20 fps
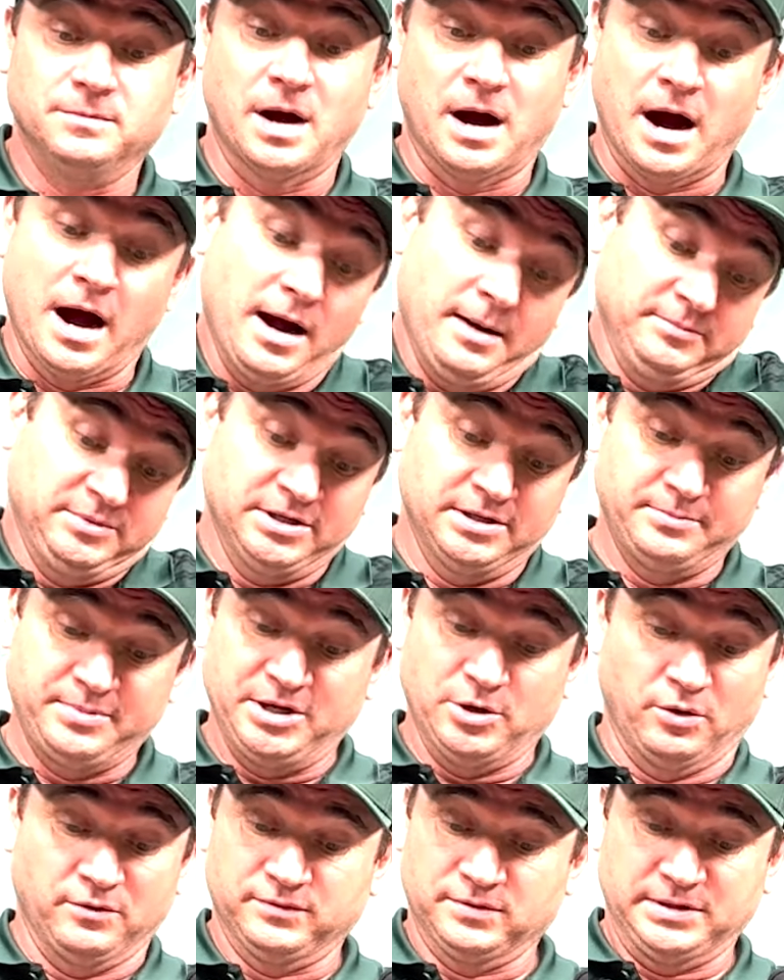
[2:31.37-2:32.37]
I'm going to
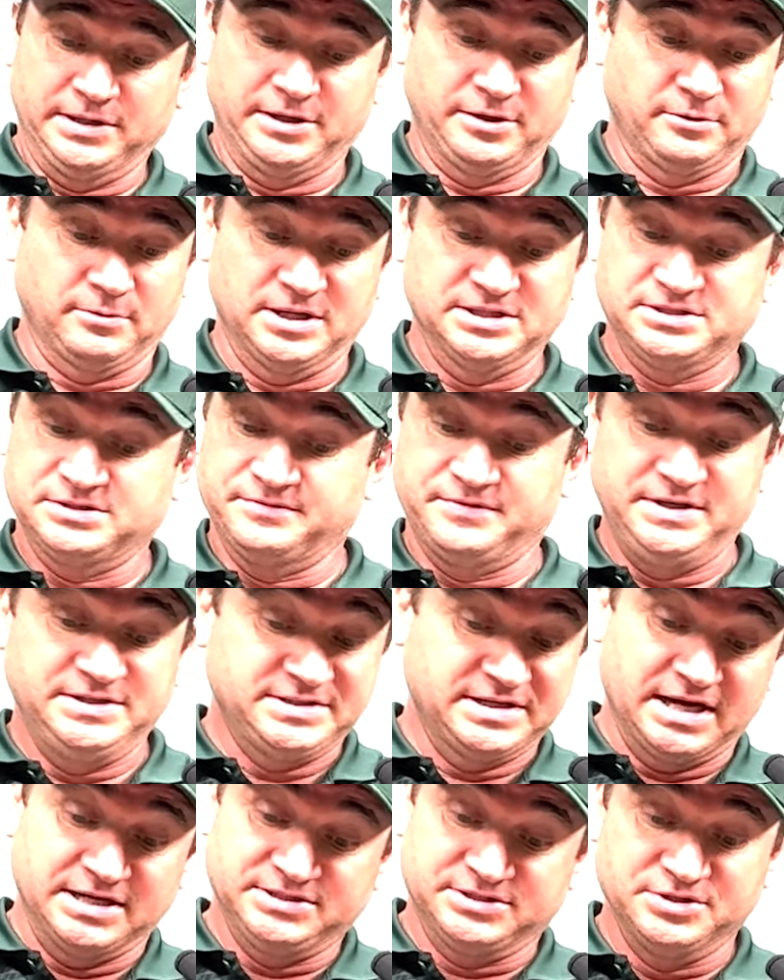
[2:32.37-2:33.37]
be overly aggressive. These
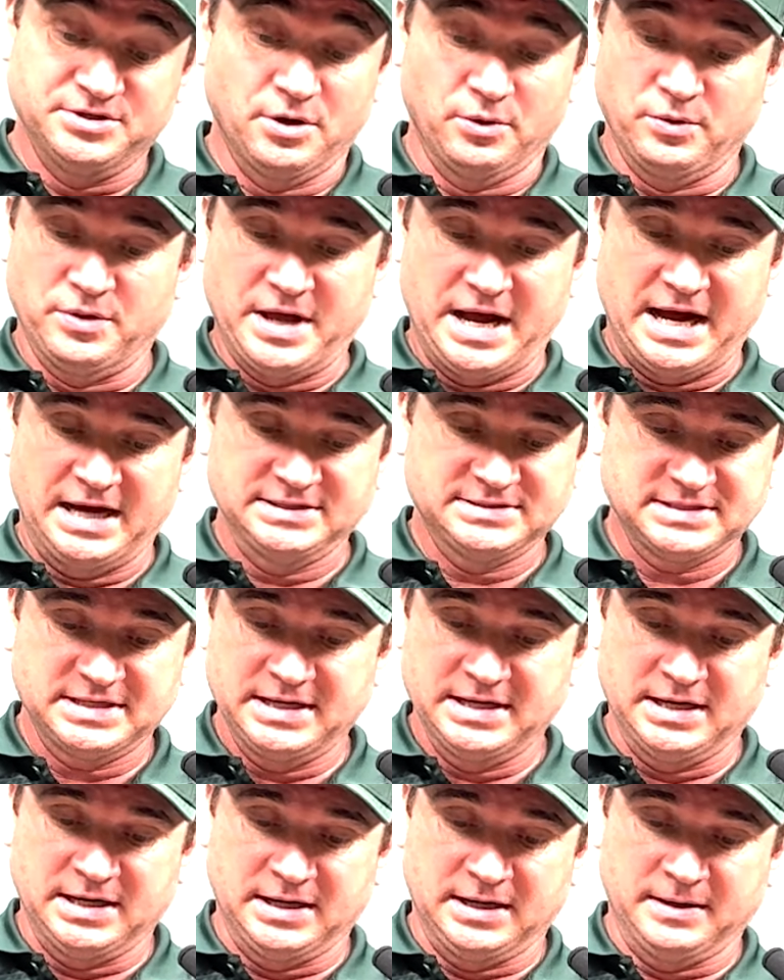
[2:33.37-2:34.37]
guys know that,
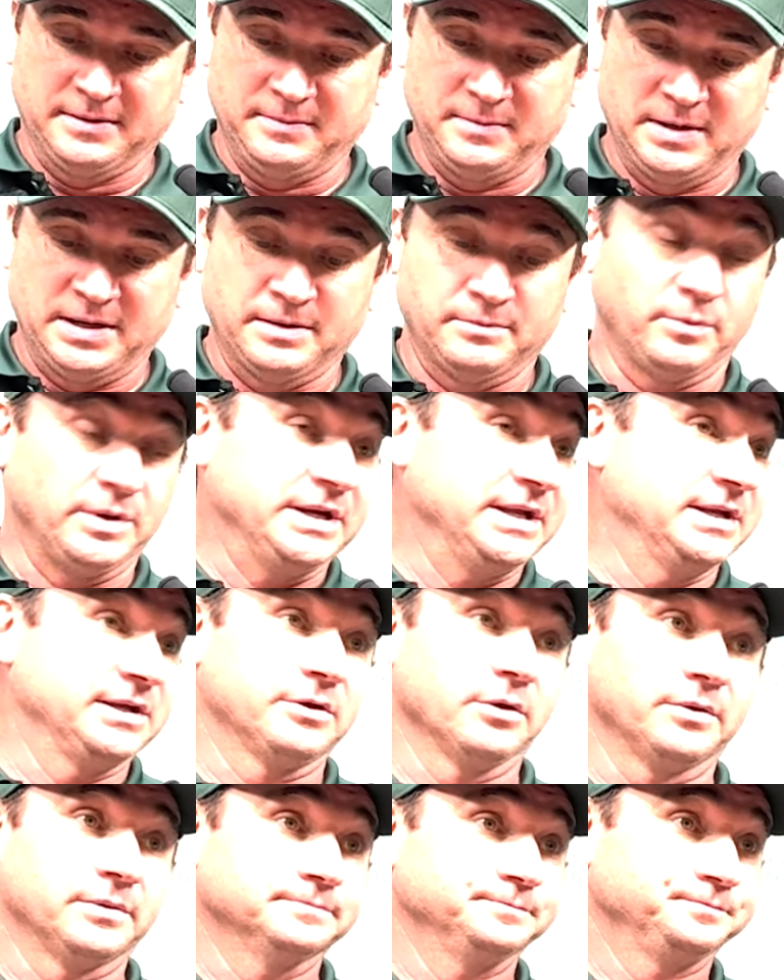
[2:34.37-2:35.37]
and we need
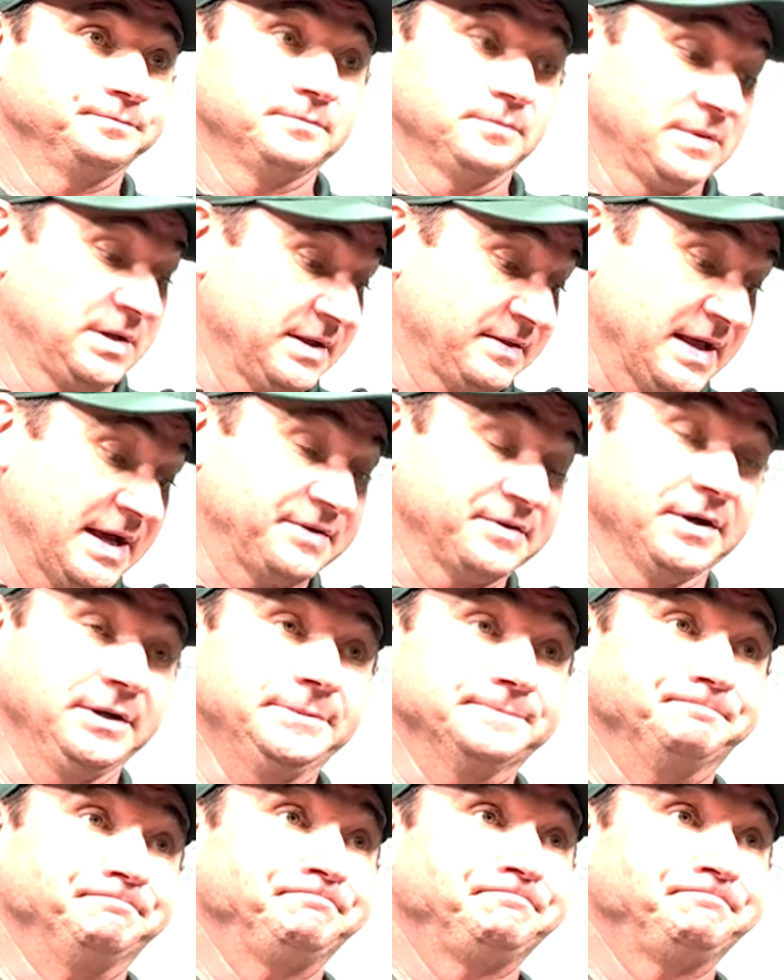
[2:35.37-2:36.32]
to go get that done.